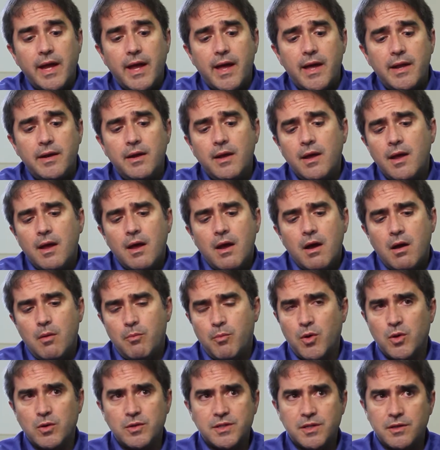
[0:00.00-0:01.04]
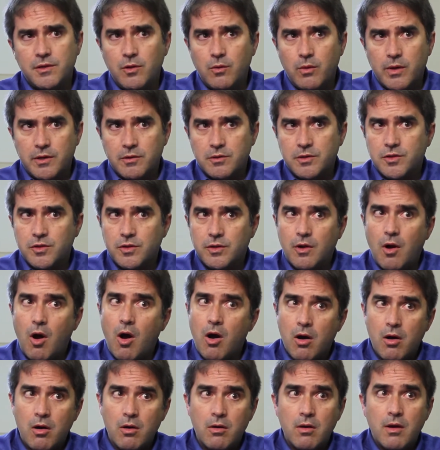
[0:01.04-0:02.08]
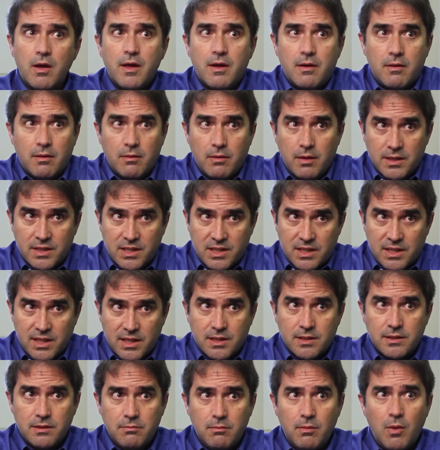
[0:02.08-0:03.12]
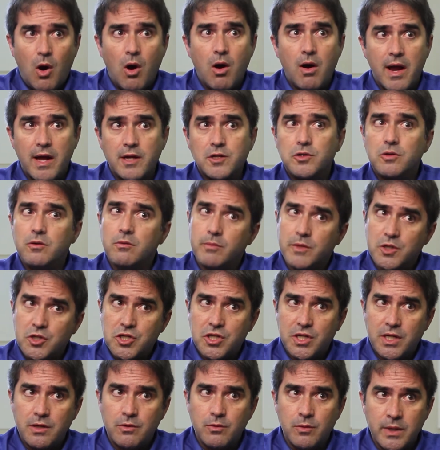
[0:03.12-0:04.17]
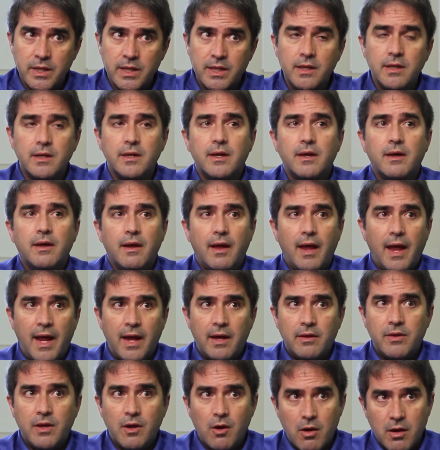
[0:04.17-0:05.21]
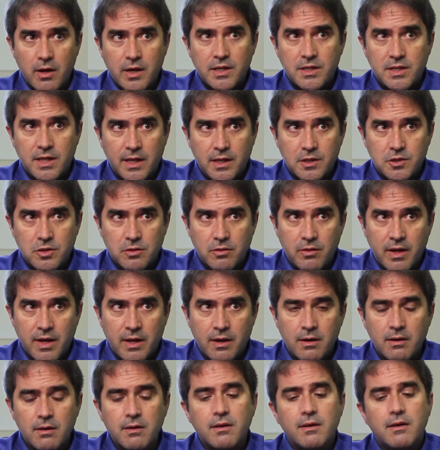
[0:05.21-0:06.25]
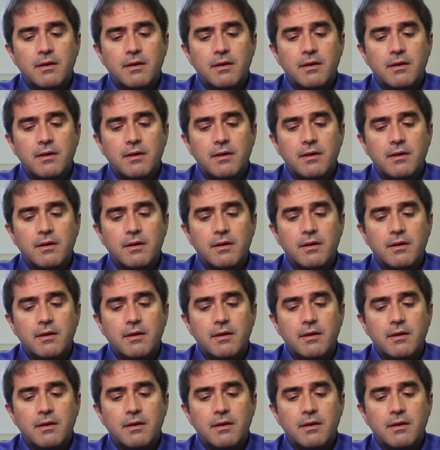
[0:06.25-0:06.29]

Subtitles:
had a person who understood our system, our actual machinery, and the architecture there.